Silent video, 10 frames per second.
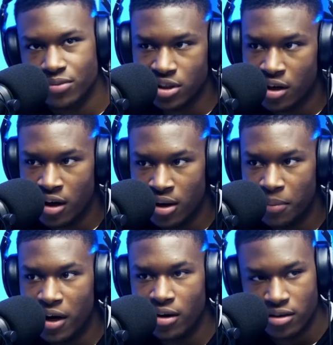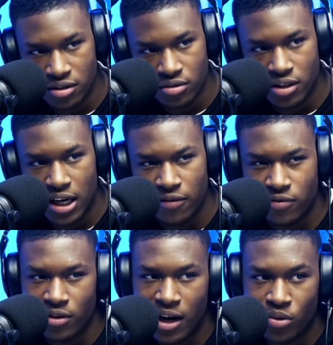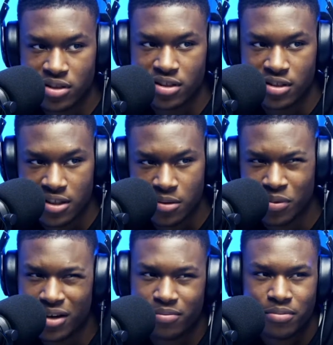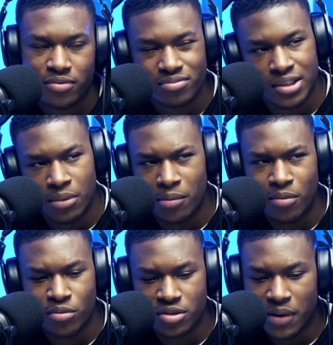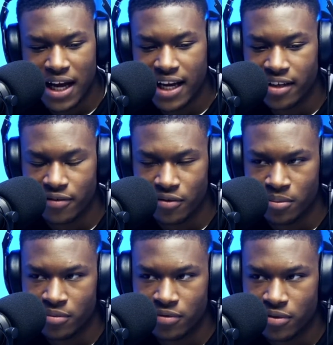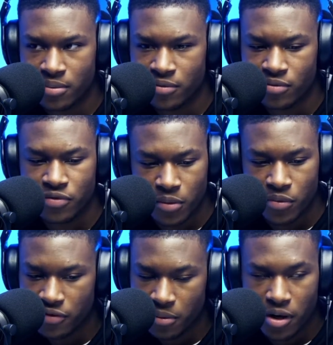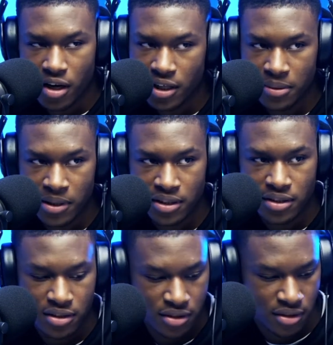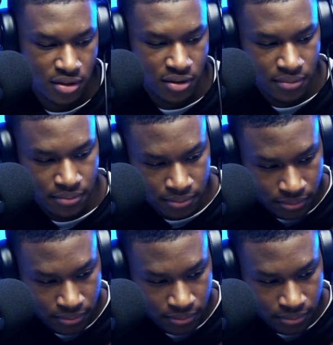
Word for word: mm, nah, but I feel like once it starts to, but my mum was behind it from from from early from, the, from early man. Um,